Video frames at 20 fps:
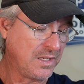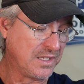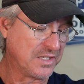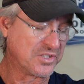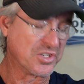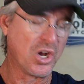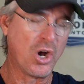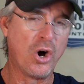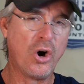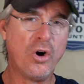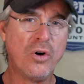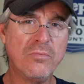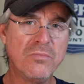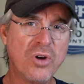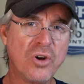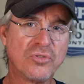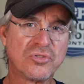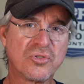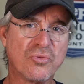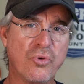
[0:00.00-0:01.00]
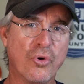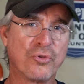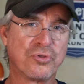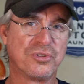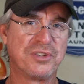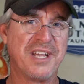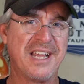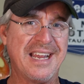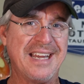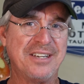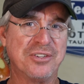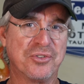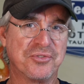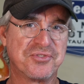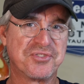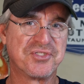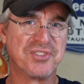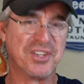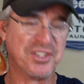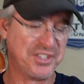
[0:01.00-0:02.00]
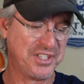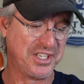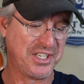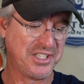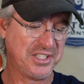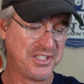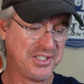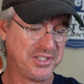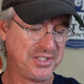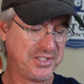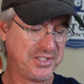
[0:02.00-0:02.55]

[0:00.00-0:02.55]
It's almost quarter to eight on Sunday.